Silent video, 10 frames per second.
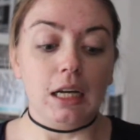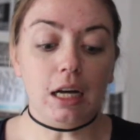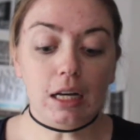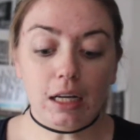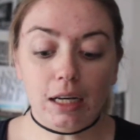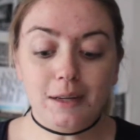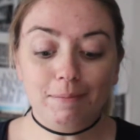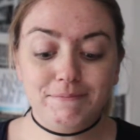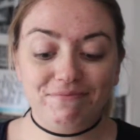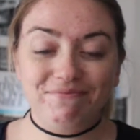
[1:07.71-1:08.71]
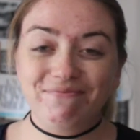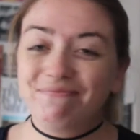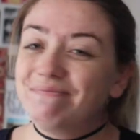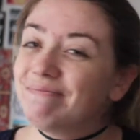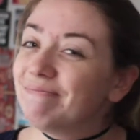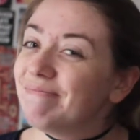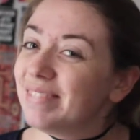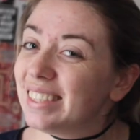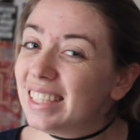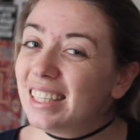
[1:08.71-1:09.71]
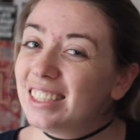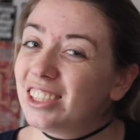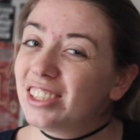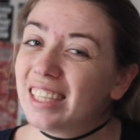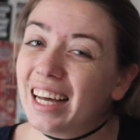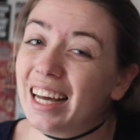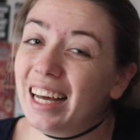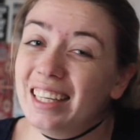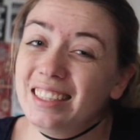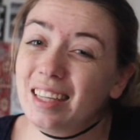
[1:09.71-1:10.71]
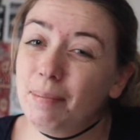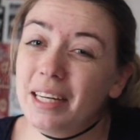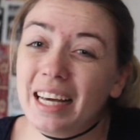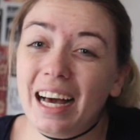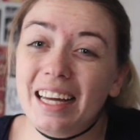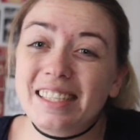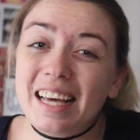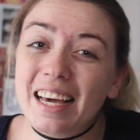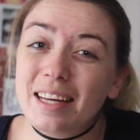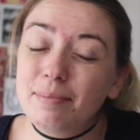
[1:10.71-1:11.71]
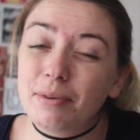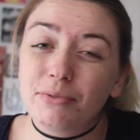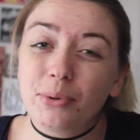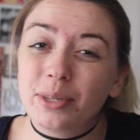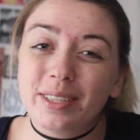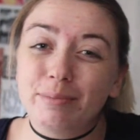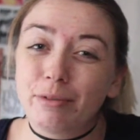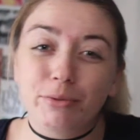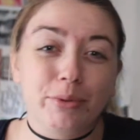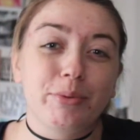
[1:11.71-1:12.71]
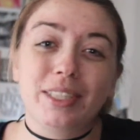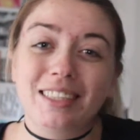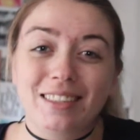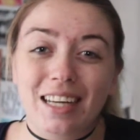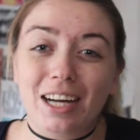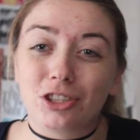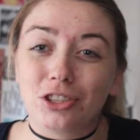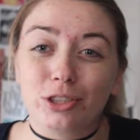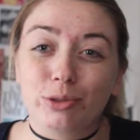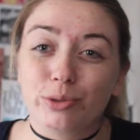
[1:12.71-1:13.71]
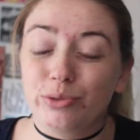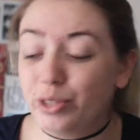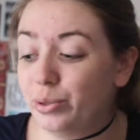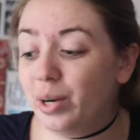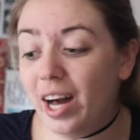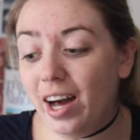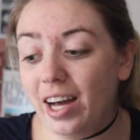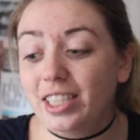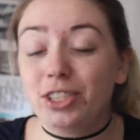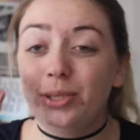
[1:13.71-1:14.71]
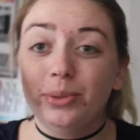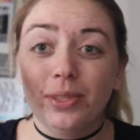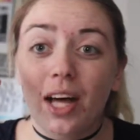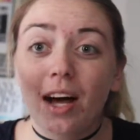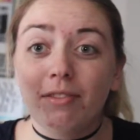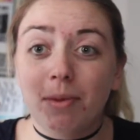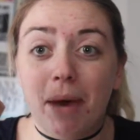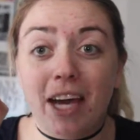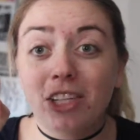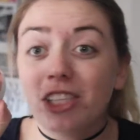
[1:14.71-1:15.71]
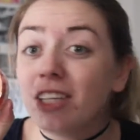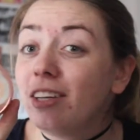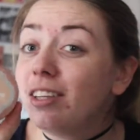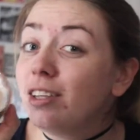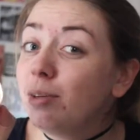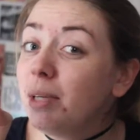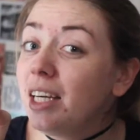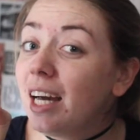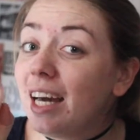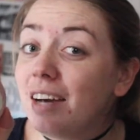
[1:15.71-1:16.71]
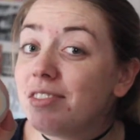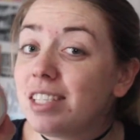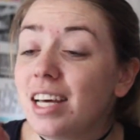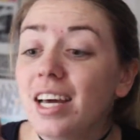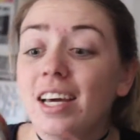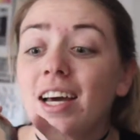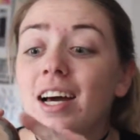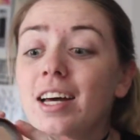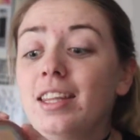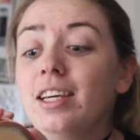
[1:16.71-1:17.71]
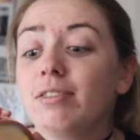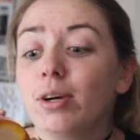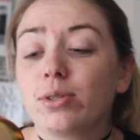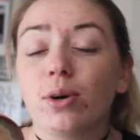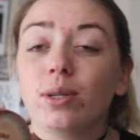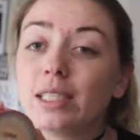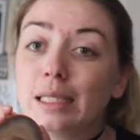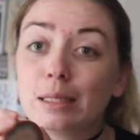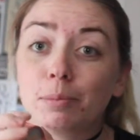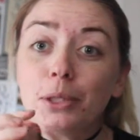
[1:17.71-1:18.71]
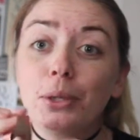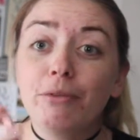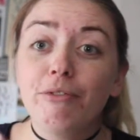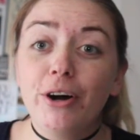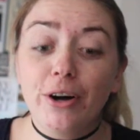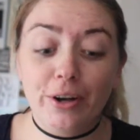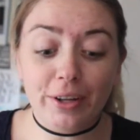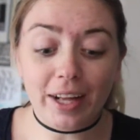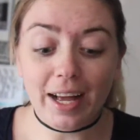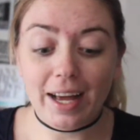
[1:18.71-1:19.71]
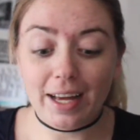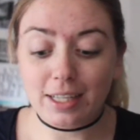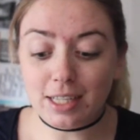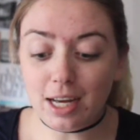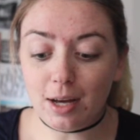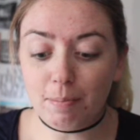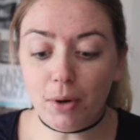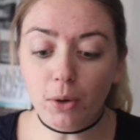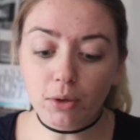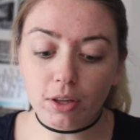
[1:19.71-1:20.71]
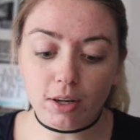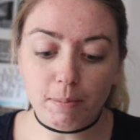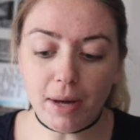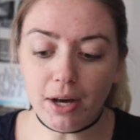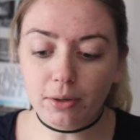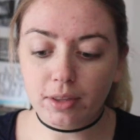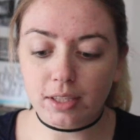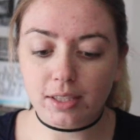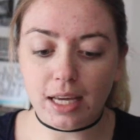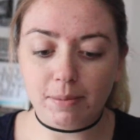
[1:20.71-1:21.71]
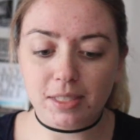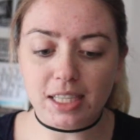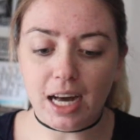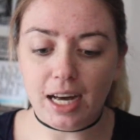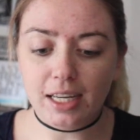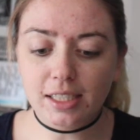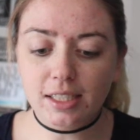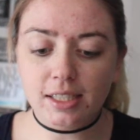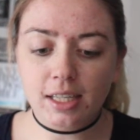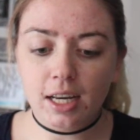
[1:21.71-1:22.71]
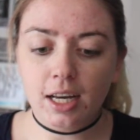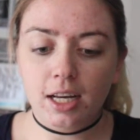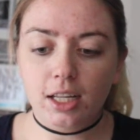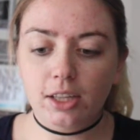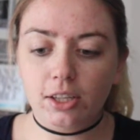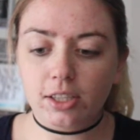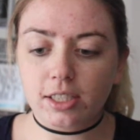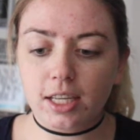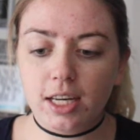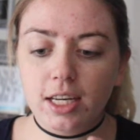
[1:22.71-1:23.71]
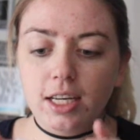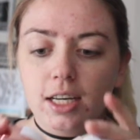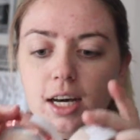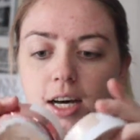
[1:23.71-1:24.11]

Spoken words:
That's just, I mean I gotta say it before we actually do the review. I do love the packaging on the Lumi, I have to say. The rose gold is beautiful, and both are about the same size, it looks like.